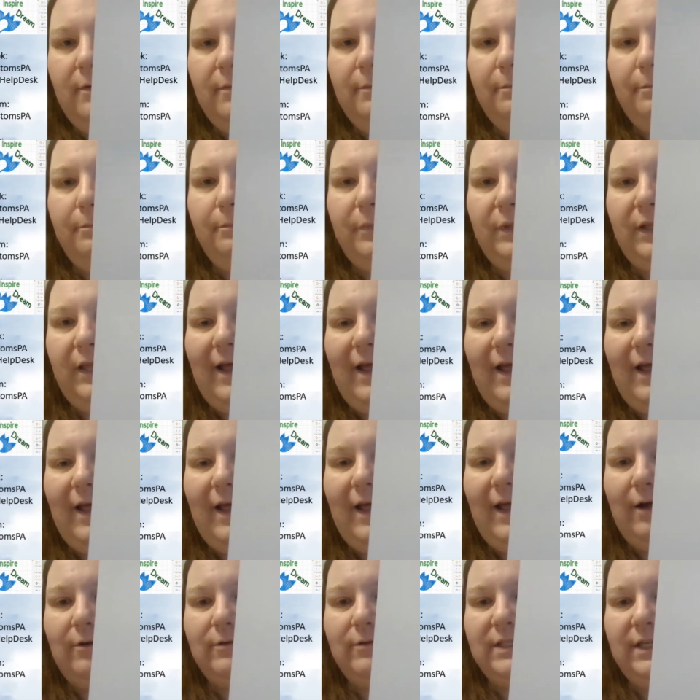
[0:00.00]
blade and
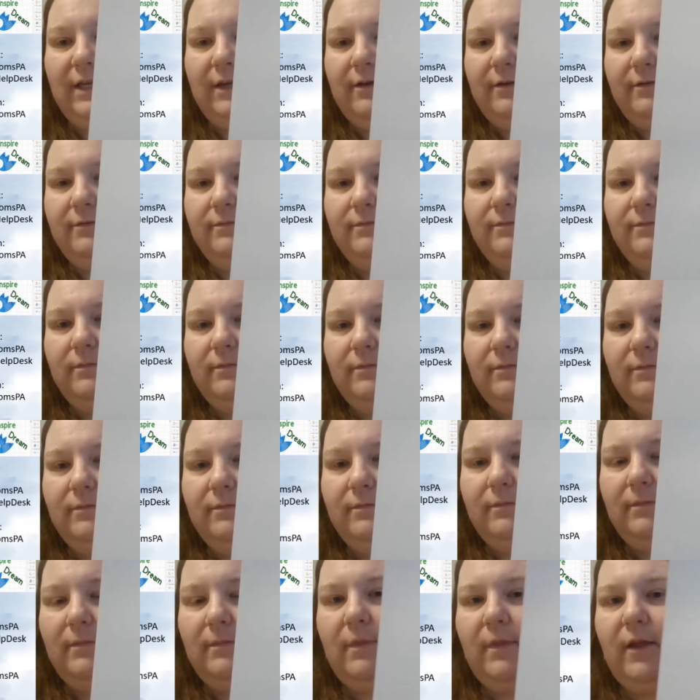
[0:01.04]
housing.
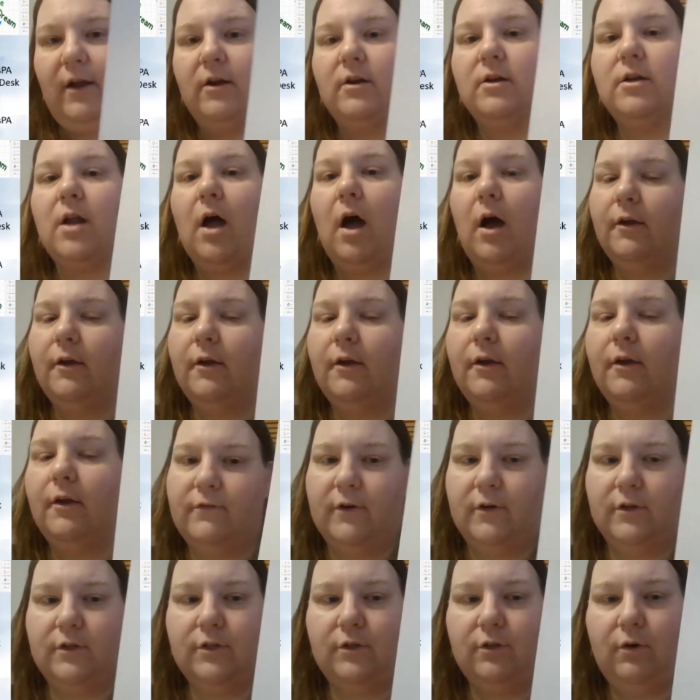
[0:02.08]
They're not
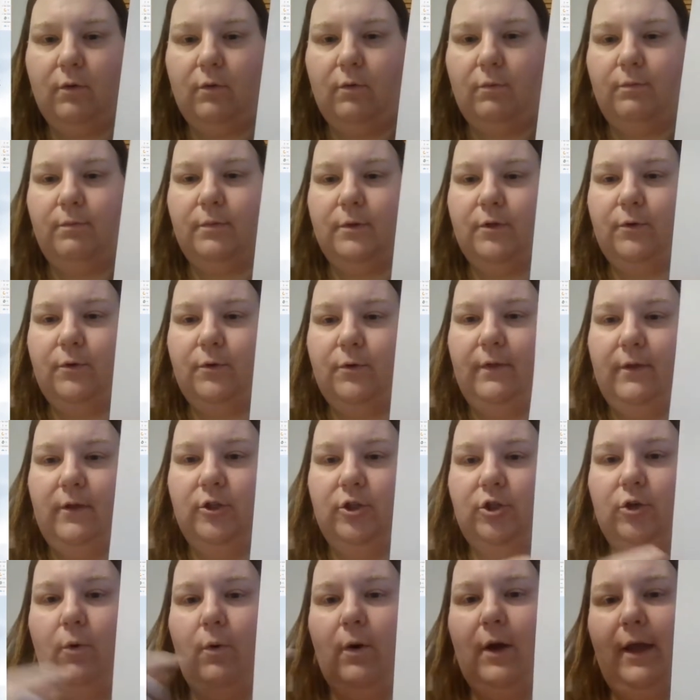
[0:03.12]
universal between the
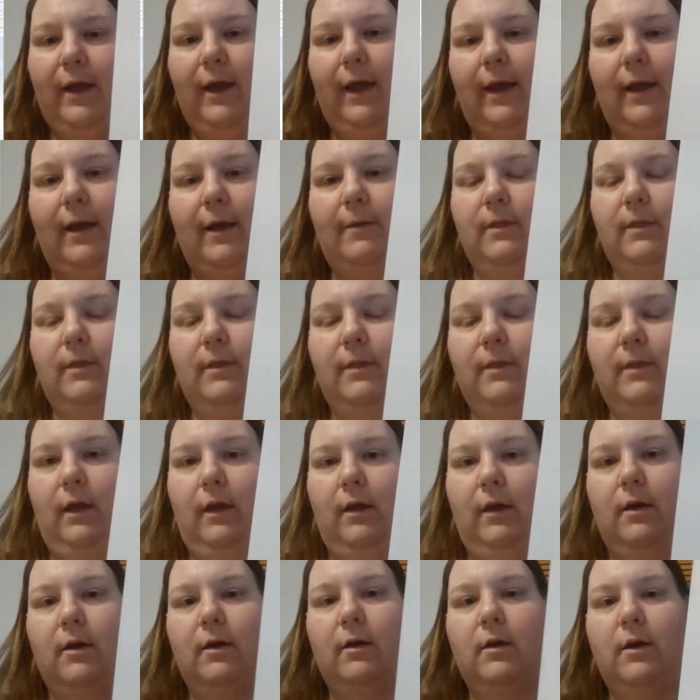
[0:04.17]
Joy and
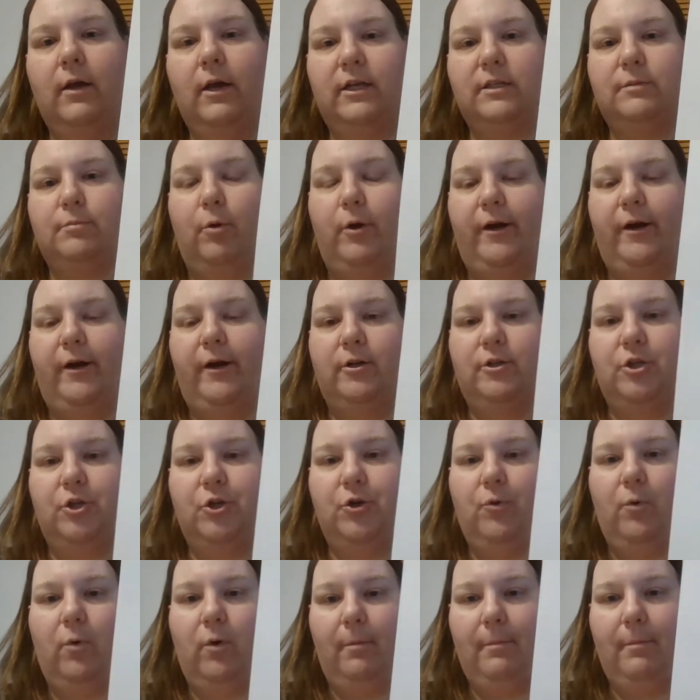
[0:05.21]
the Explorer
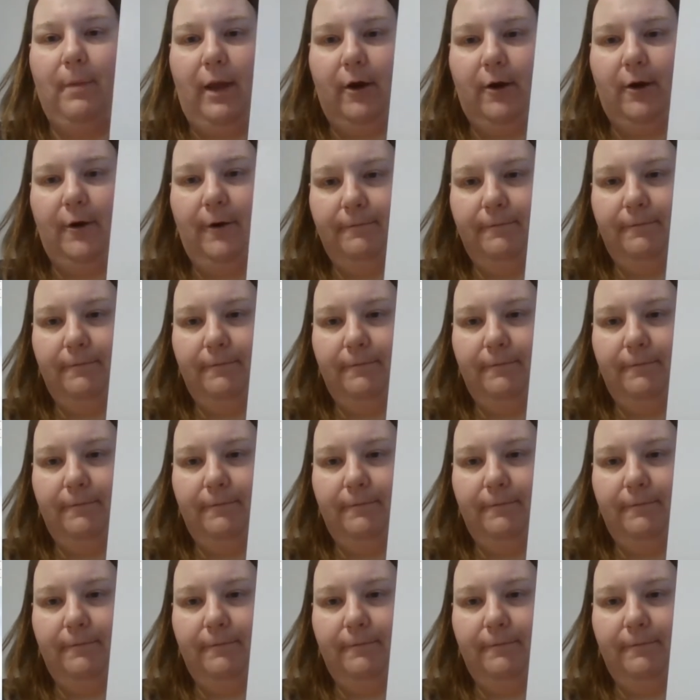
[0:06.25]
2 or Maker.